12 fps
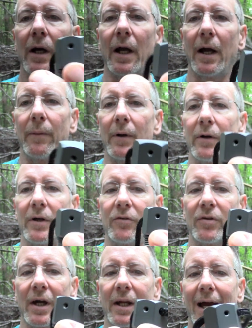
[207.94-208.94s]
and there
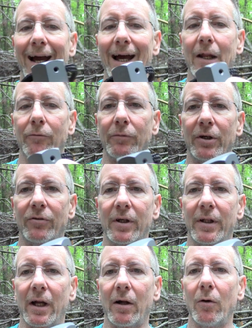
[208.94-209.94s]
is an Allen wrench
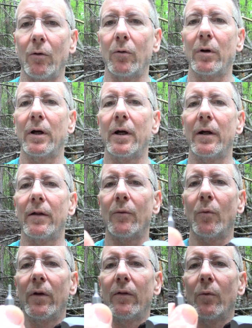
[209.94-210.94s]
in that hole.
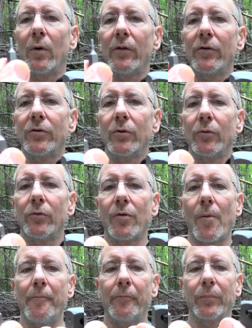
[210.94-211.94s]
One of the, one of the tools
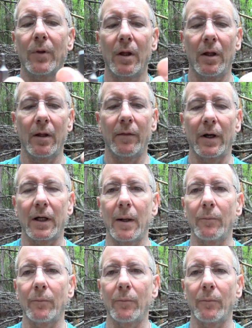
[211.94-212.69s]
that